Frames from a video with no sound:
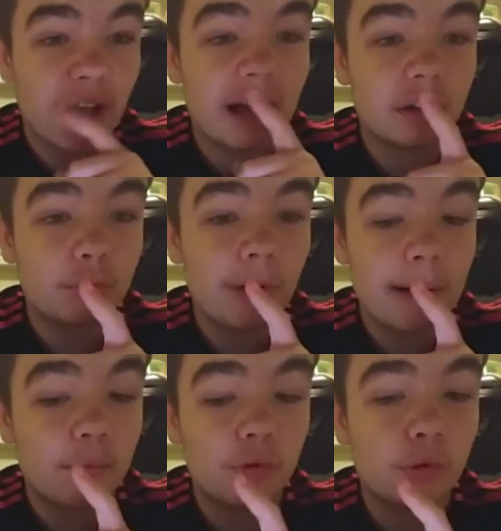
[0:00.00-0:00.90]
and that's why
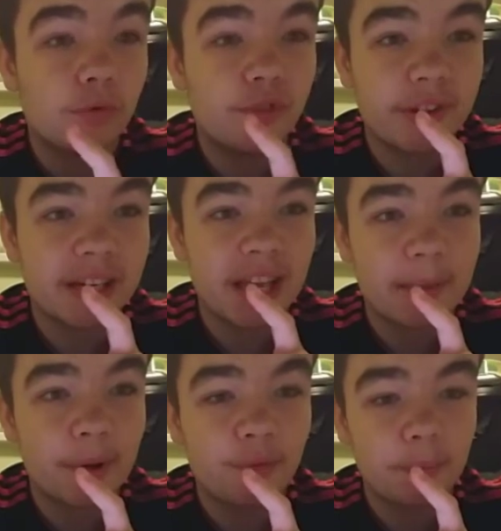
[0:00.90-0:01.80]
I'm going to go for the
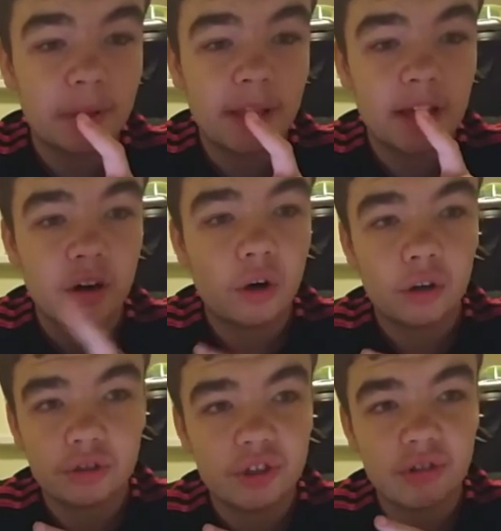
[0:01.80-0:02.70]
team I would play
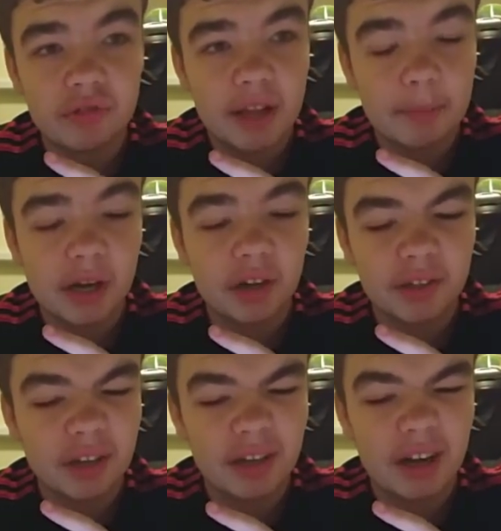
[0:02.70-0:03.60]
on Tuesday because
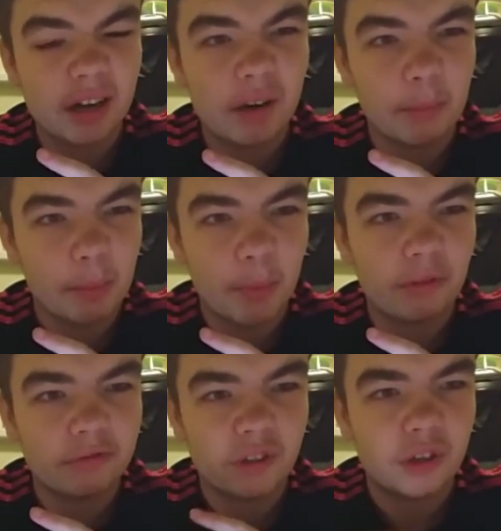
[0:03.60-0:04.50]
I can't be
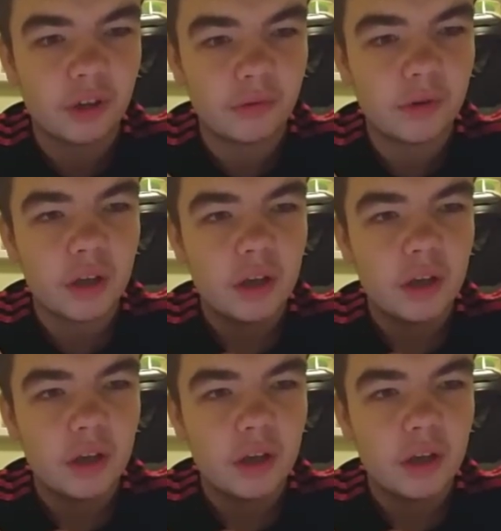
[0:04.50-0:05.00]
bothered to do